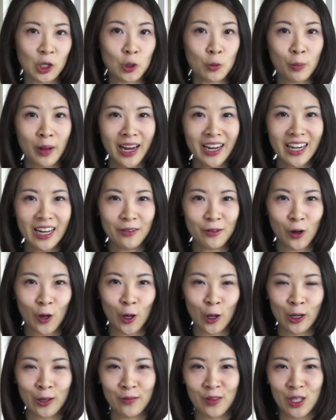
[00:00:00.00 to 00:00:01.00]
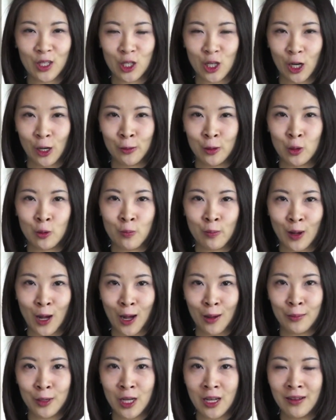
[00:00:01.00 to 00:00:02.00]
You might have heard of the term
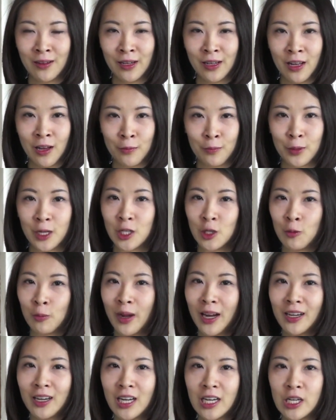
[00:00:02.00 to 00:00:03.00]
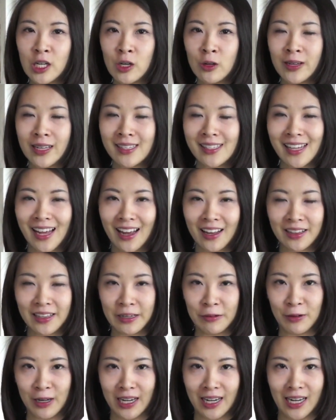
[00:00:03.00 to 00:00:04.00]
umami, but you might not know
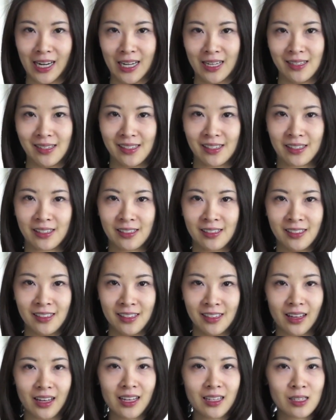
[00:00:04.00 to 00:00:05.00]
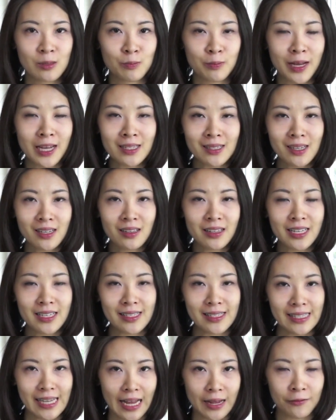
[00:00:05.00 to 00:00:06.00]
exactly what it is. It's basically
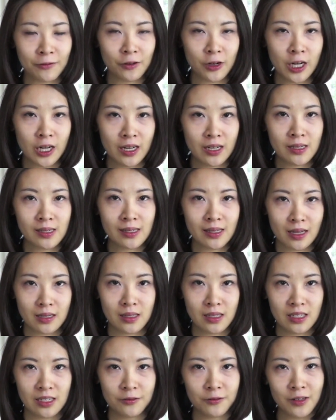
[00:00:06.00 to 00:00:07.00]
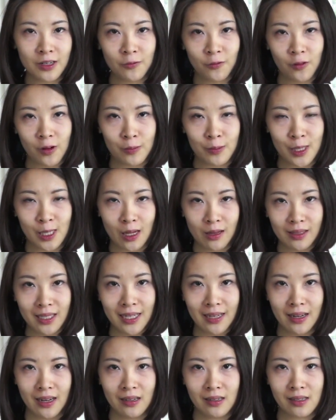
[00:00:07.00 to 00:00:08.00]
savoriness that's different from
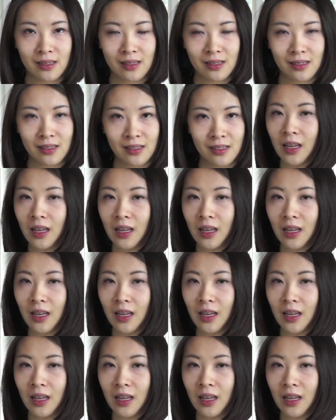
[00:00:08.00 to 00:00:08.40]
saltiness.